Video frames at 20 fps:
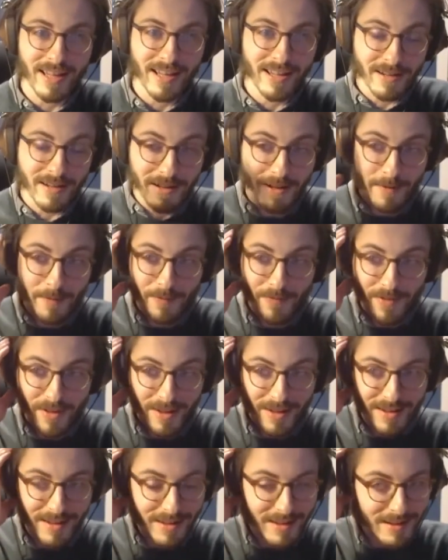that
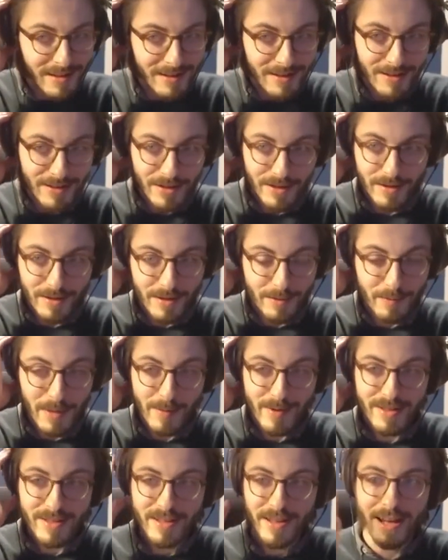
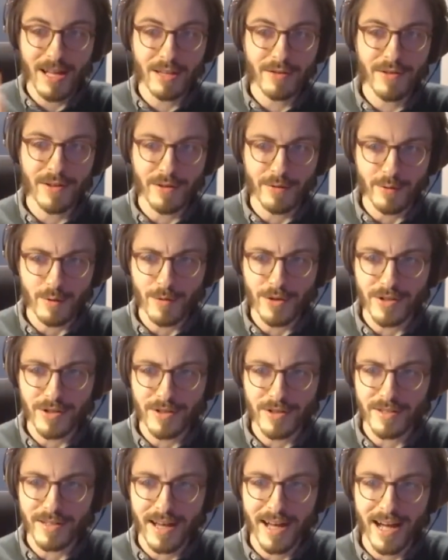maybe the elephant in the room, which
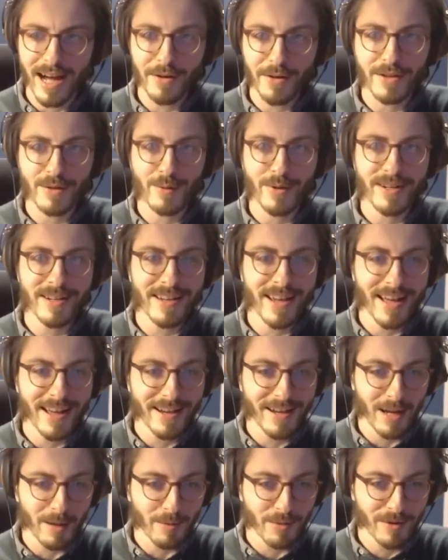is how does one end
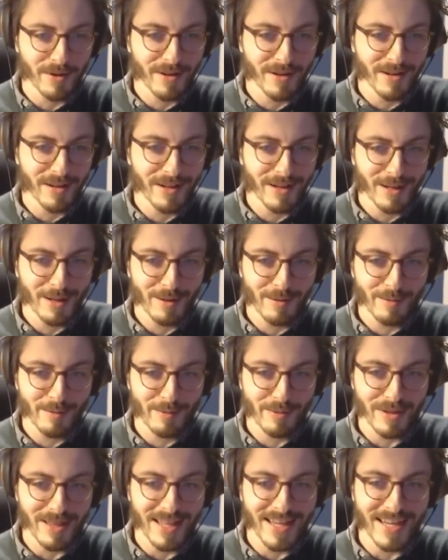up
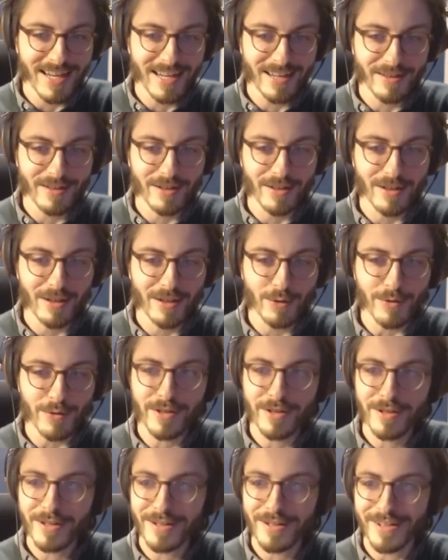playing the
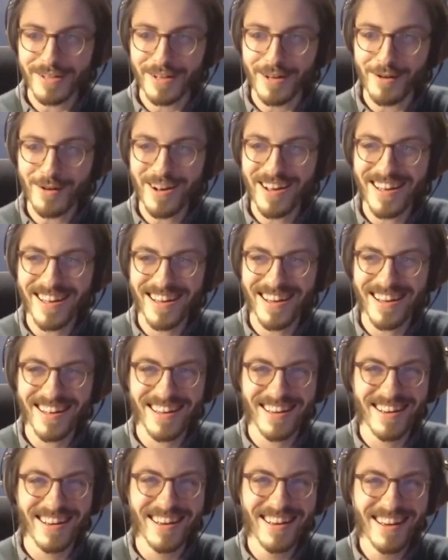lute? You know,
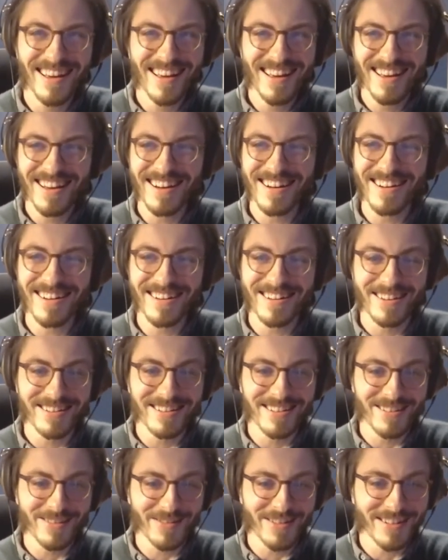
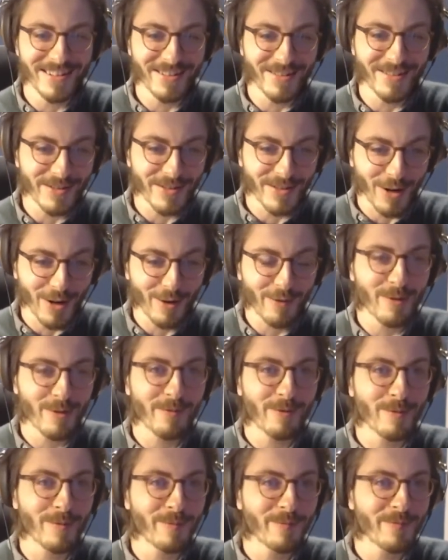do you
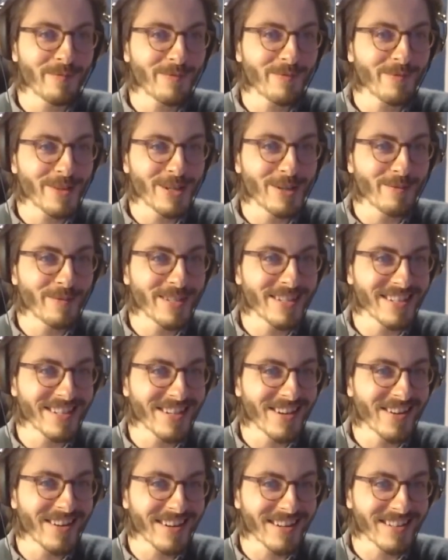start from being
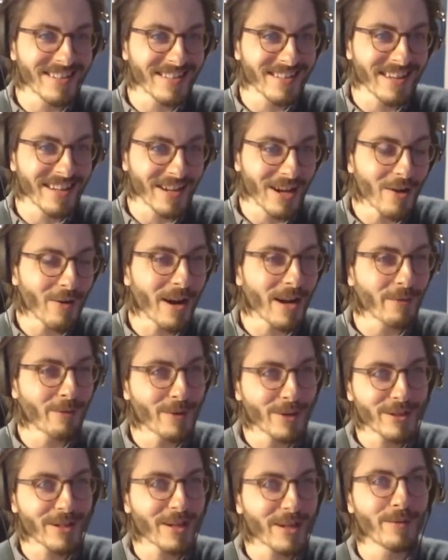young and saying, oh, I
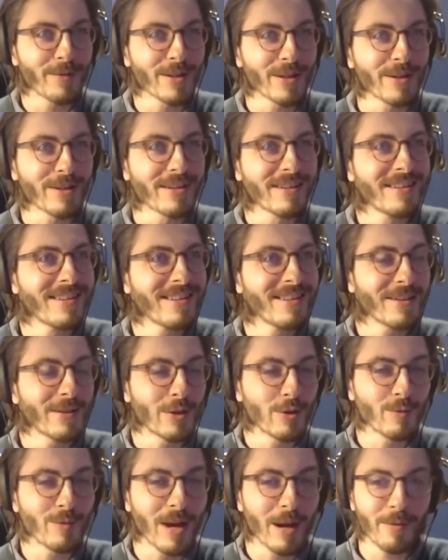wish I was a
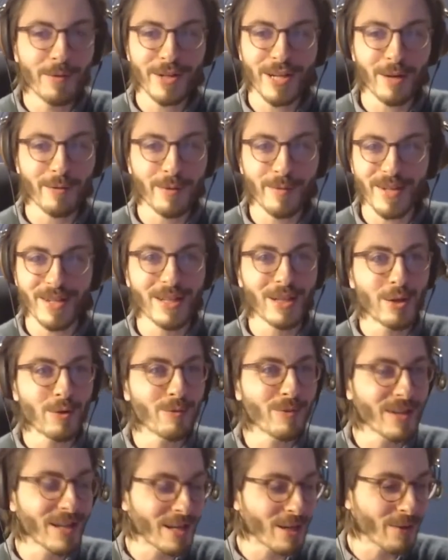lute. I wish I would be a lute
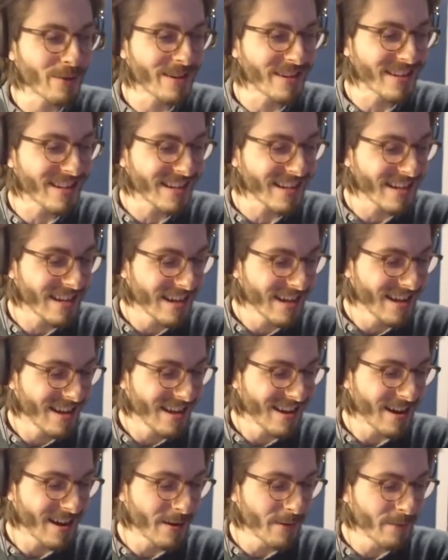player one day.
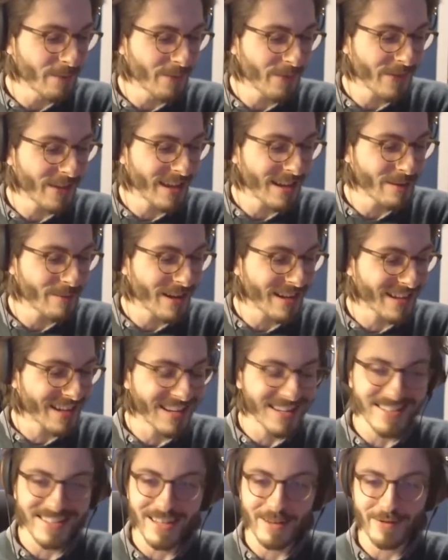And in my
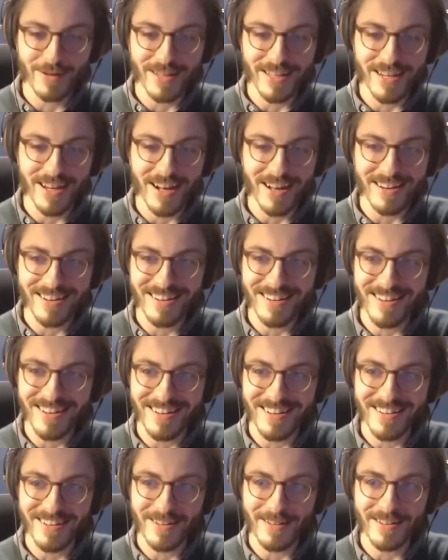case, definitely not.
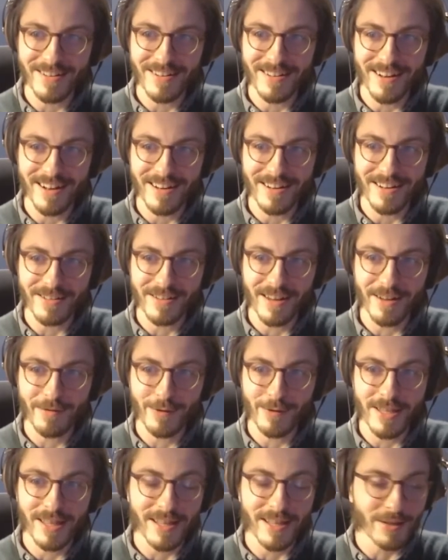I
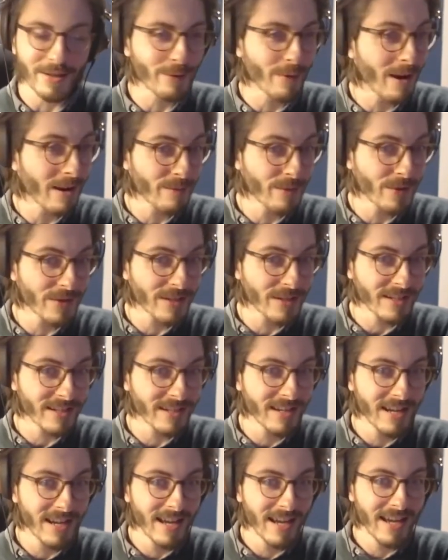really liked rock music,
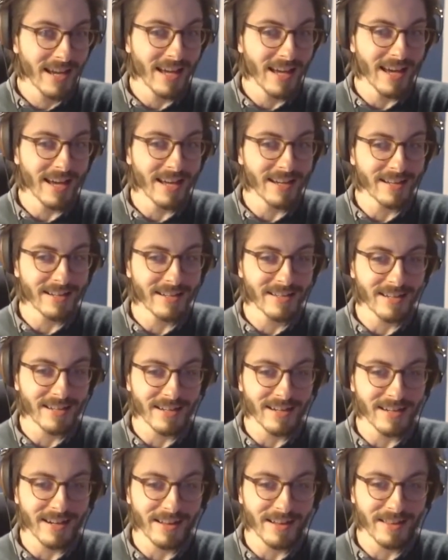and
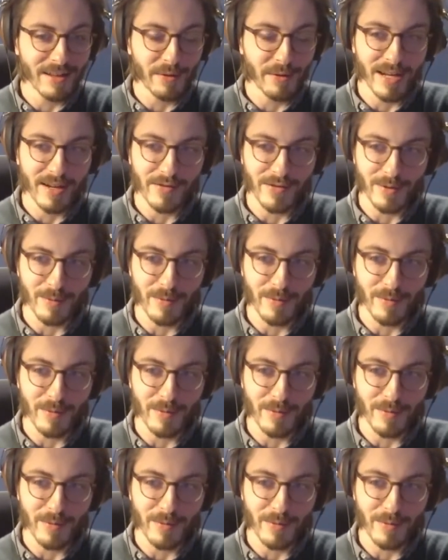I think we have some